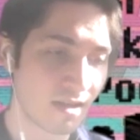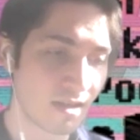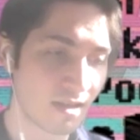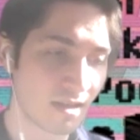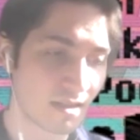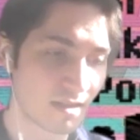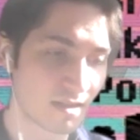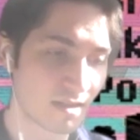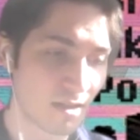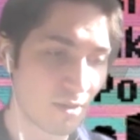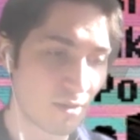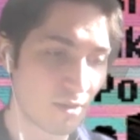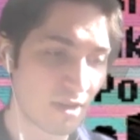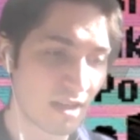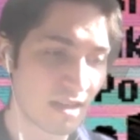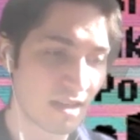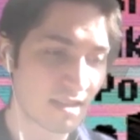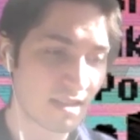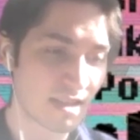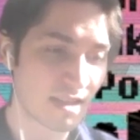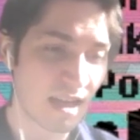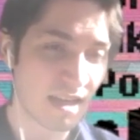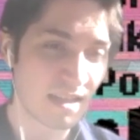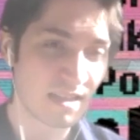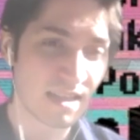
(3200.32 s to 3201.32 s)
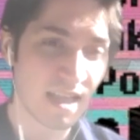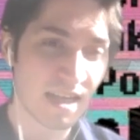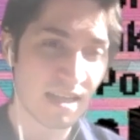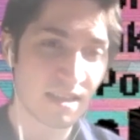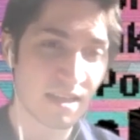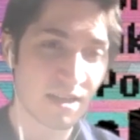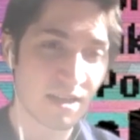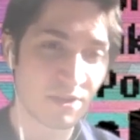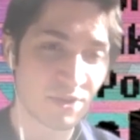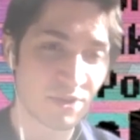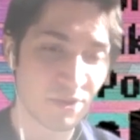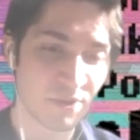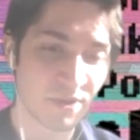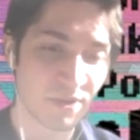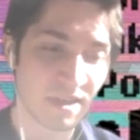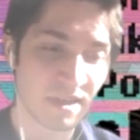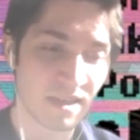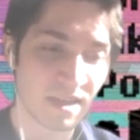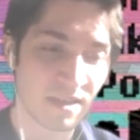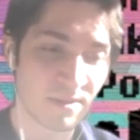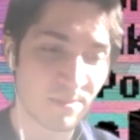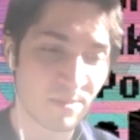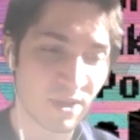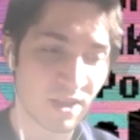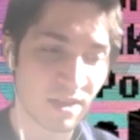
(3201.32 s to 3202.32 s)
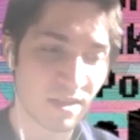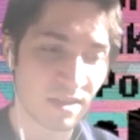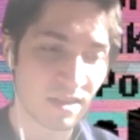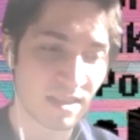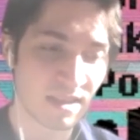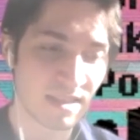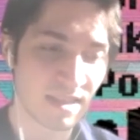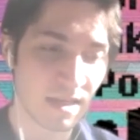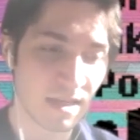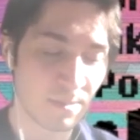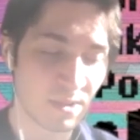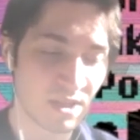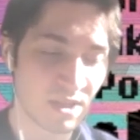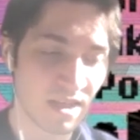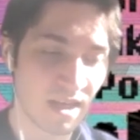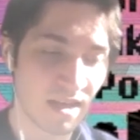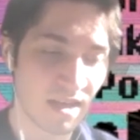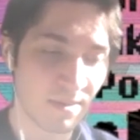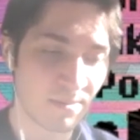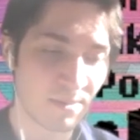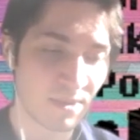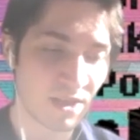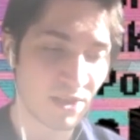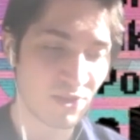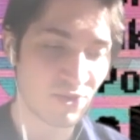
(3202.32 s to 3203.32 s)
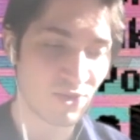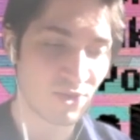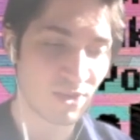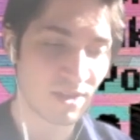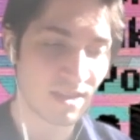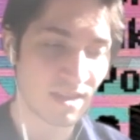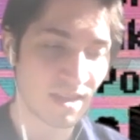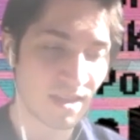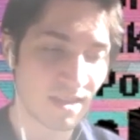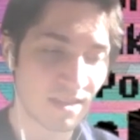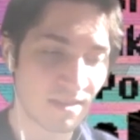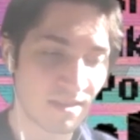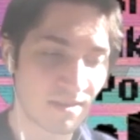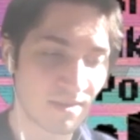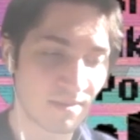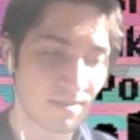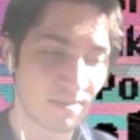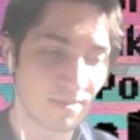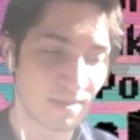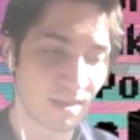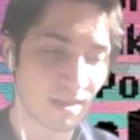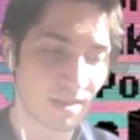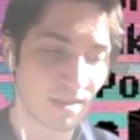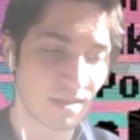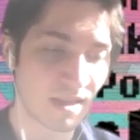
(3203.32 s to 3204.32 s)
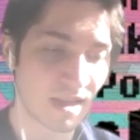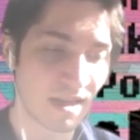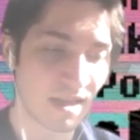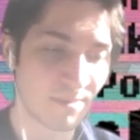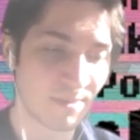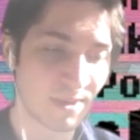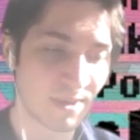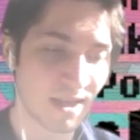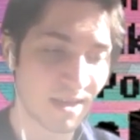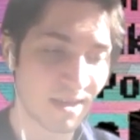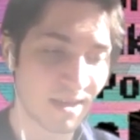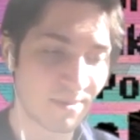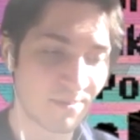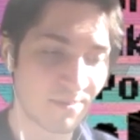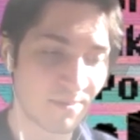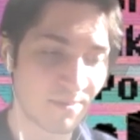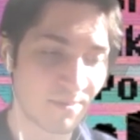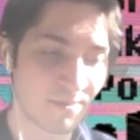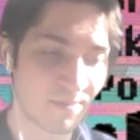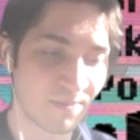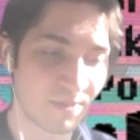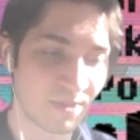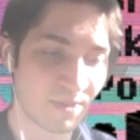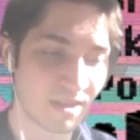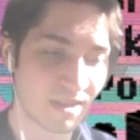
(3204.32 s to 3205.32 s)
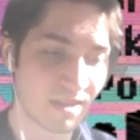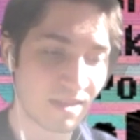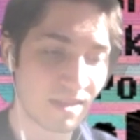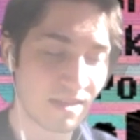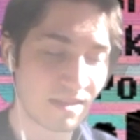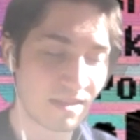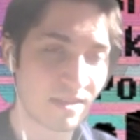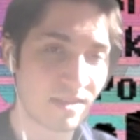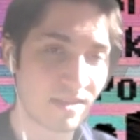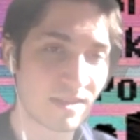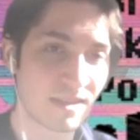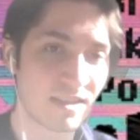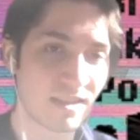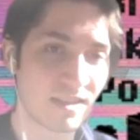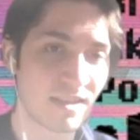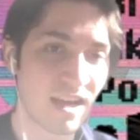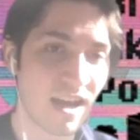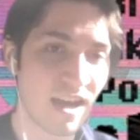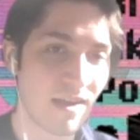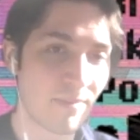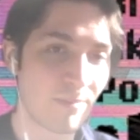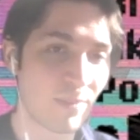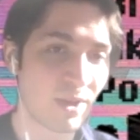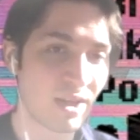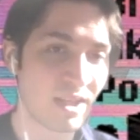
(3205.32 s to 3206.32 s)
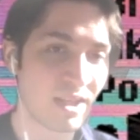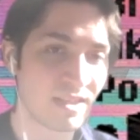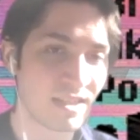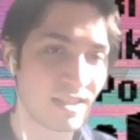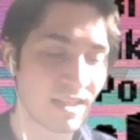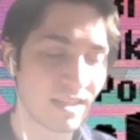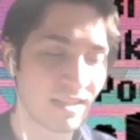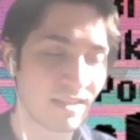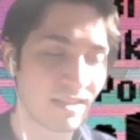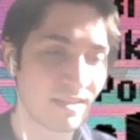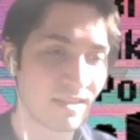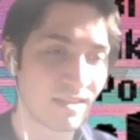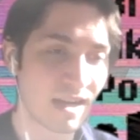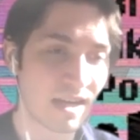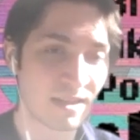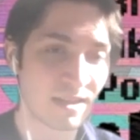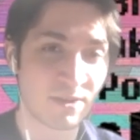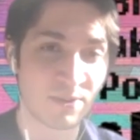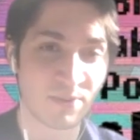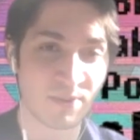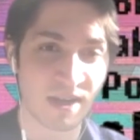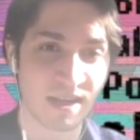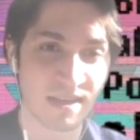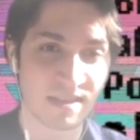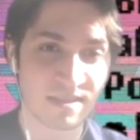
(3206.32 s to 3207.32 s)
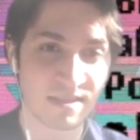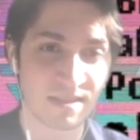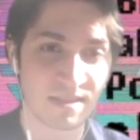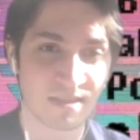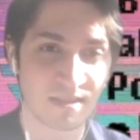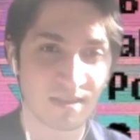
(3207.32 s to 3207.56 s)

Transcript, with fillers: So it's nice that they're doing it, but at the same time, they should not claim that it couldn't have been done otherwise.